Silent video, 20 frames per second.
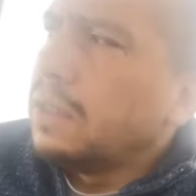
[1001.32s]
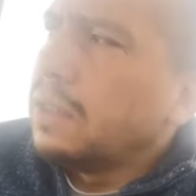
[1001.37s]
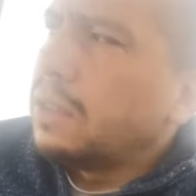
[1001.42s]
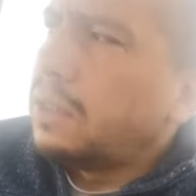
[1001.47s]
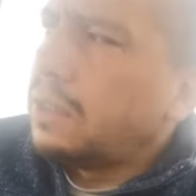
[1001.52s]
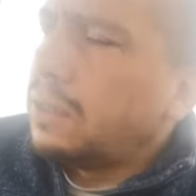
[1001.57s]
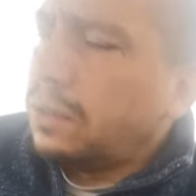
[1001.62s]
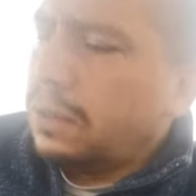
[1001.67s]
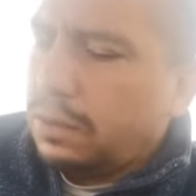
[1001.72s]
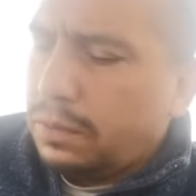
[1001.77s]

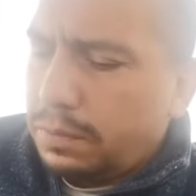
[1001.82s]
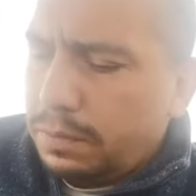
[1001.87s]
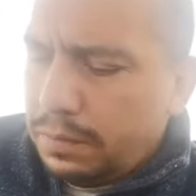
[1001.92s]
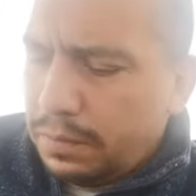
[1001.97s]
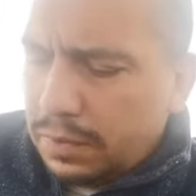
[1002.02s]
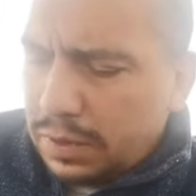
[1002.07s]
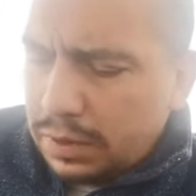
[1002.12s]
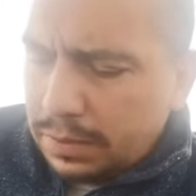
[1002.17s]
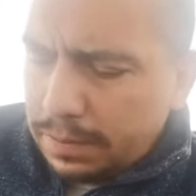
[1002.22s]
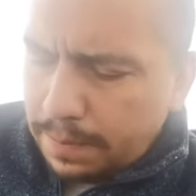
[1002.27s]
So,
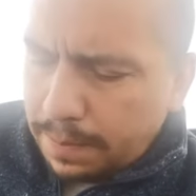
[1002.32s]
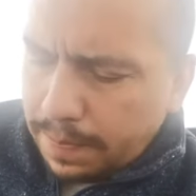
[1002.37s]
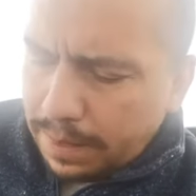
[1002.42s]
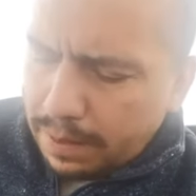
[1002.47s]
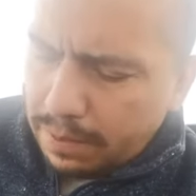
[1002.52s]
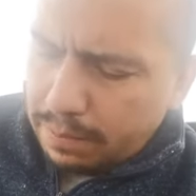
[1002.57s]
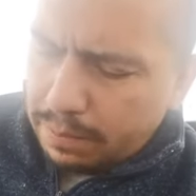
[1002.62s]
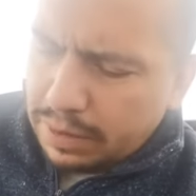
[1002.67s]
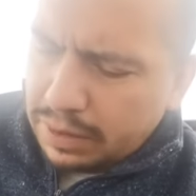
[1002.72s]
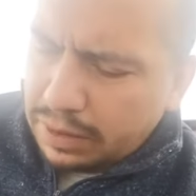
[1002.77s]

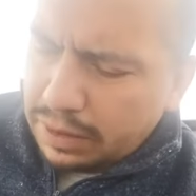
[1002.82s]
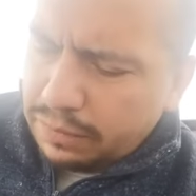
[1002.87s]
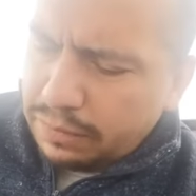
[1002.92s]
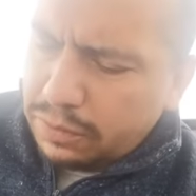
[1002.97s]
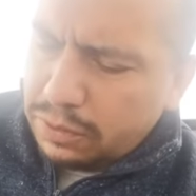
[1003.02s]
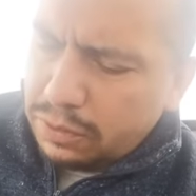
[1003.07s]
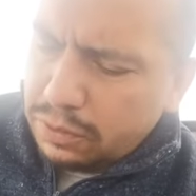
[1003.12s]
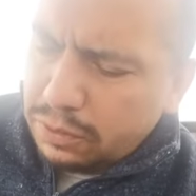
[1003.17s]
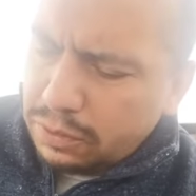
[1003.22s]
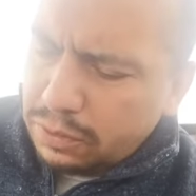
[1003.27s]
but
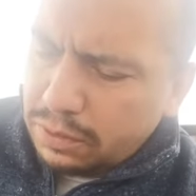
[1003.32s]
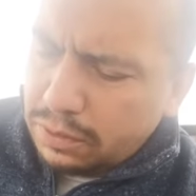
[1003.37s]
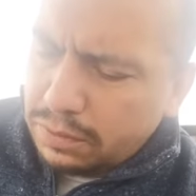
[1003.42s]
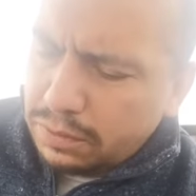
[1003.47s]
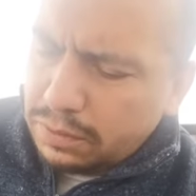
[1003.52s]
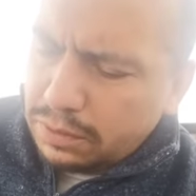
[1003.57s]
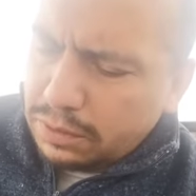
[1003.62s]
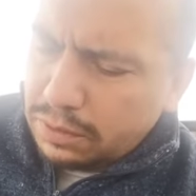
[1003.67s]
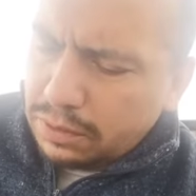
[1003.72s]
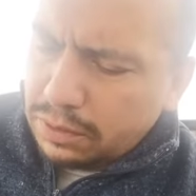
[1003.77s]
if you
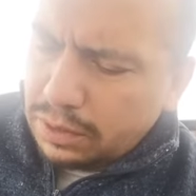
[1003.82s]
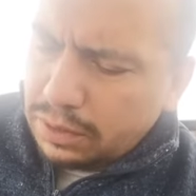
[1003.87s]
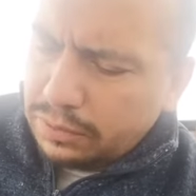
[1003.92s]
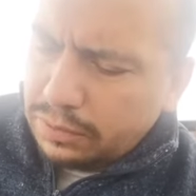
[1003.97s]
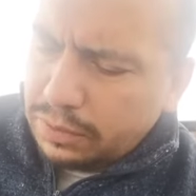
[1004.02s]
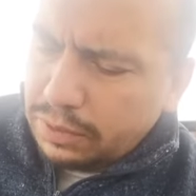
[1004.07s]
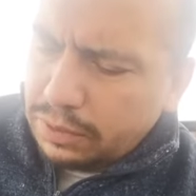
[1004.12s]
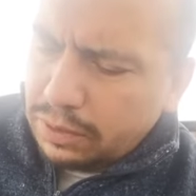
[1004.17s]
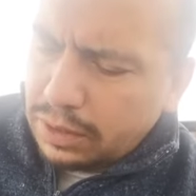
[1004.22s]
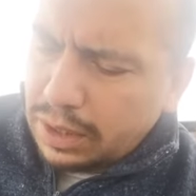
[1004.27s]
so
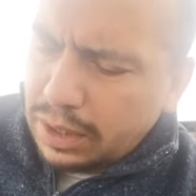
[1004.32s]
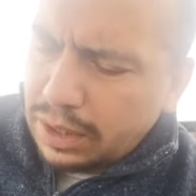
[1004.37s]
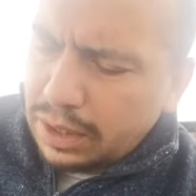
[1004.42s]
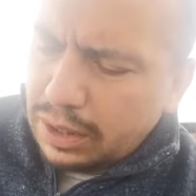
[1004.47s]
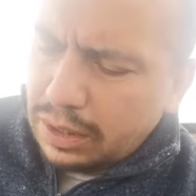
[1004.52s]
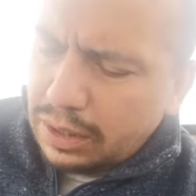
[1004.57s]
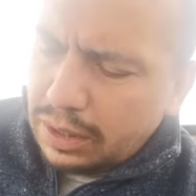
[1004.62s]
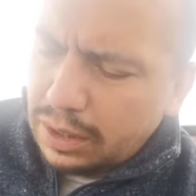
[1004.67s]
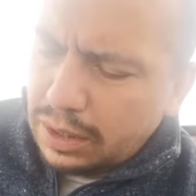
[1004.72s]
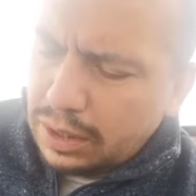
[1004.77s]
if you
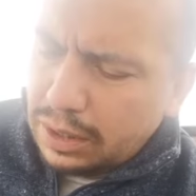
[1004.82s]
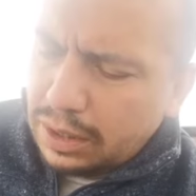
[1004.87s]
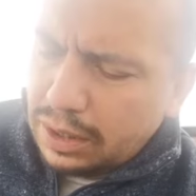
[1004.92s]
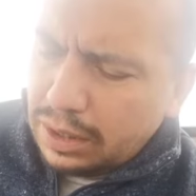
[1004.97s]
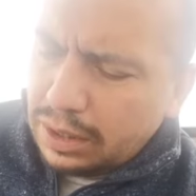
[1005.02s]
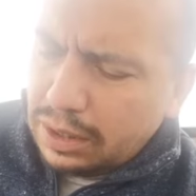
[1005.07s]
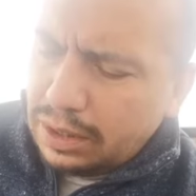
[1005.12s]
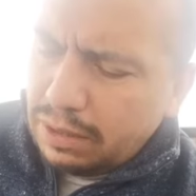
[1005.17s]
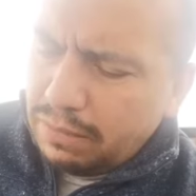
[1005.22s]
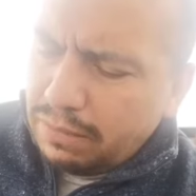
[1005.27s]
had
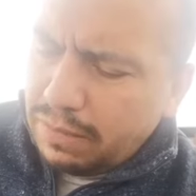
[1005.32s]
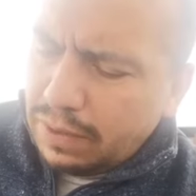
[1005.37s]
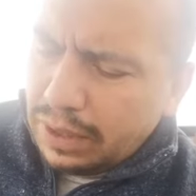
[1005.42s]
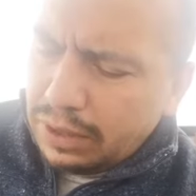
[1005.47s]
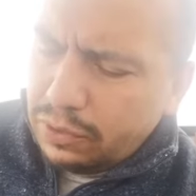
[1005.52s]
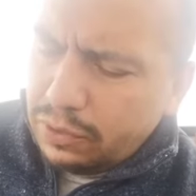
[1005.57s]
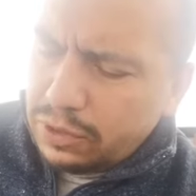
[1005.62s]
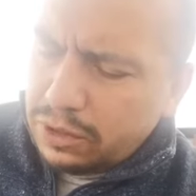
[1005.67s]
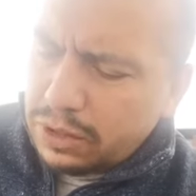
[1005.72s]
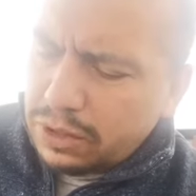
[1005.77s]
let the
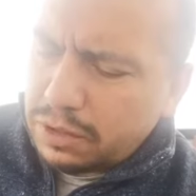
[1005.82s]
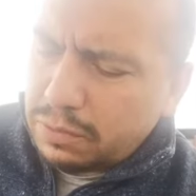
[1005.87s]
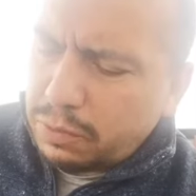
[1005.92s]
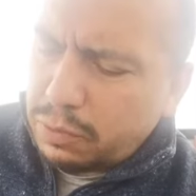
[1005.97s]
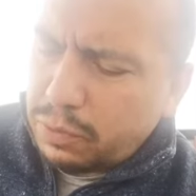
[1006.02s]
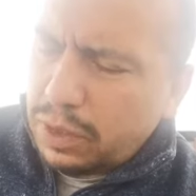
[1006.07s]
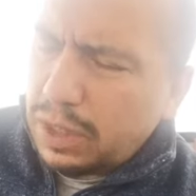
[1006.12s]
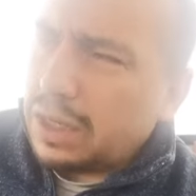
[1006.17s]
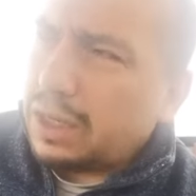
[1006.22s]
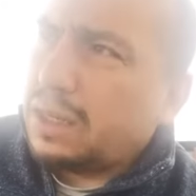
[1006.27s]
virus
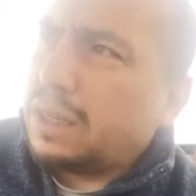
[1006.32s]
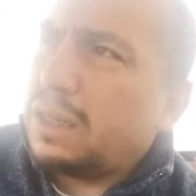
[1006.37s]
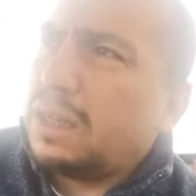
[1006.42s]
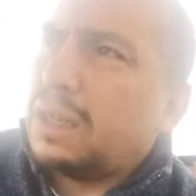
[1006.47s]
spread